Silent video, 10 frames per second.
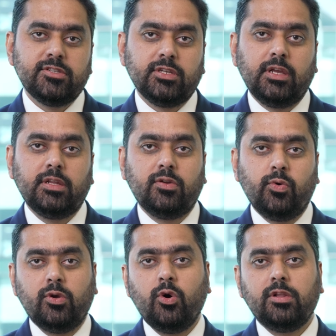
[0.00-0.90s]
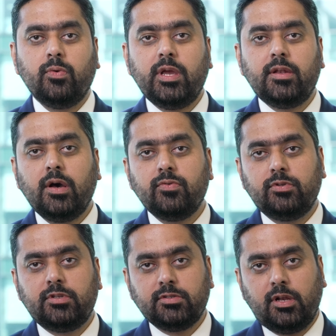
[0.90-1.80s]
chain, going all the way down
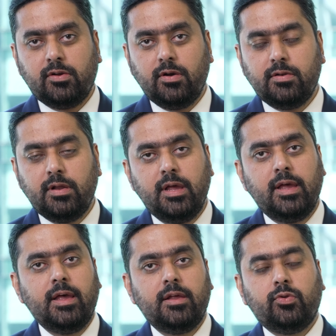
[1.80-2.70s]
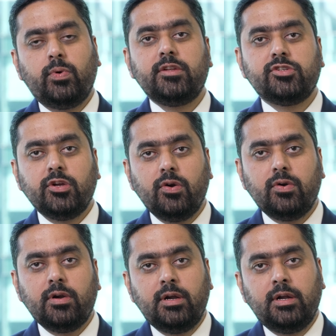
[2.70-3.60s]
to the silicon, to
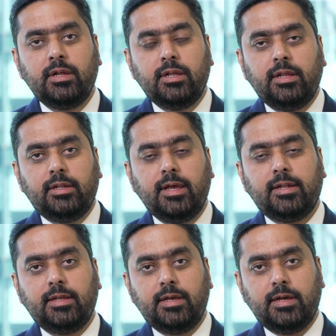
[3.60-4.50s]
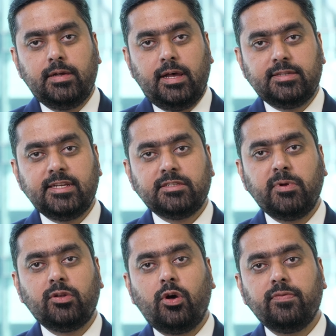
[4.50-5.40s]
ensure that the
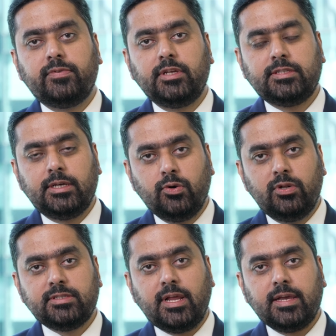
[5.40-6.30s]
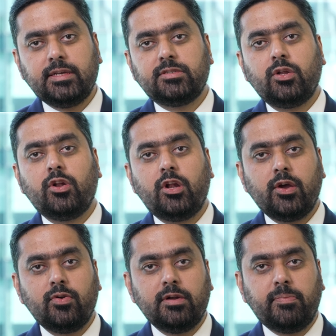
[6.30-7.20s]
assessment of the whole stack is done on a
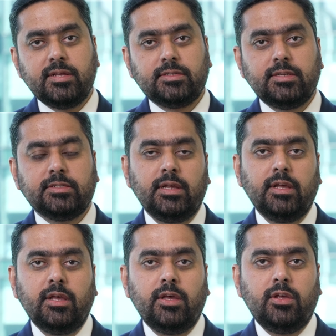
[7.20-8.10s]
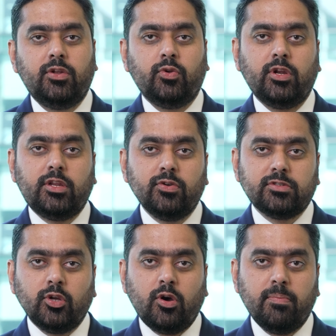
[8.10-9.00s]
regular basis to reduce
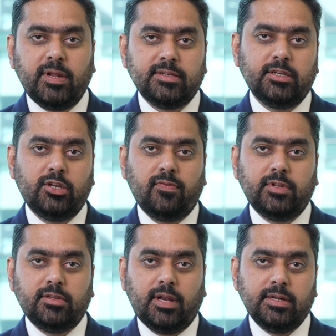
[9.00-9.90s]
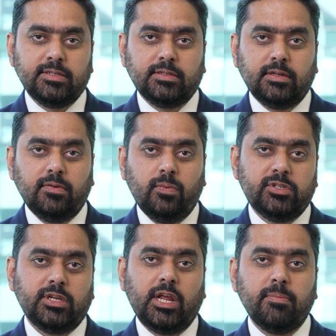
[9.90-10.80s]
the complexity of the threats
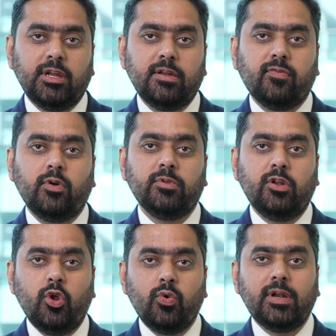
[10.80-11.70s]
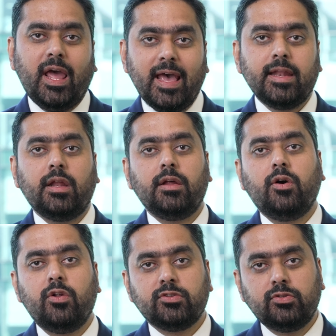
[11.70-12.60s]
which are imminent from the known and
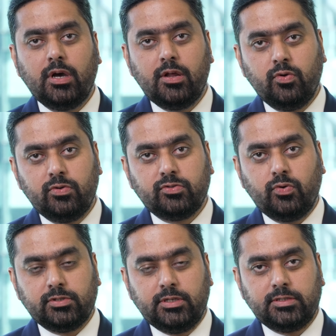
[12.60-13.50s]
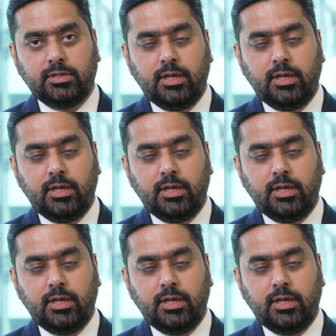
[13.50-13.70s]
also the unknown sources.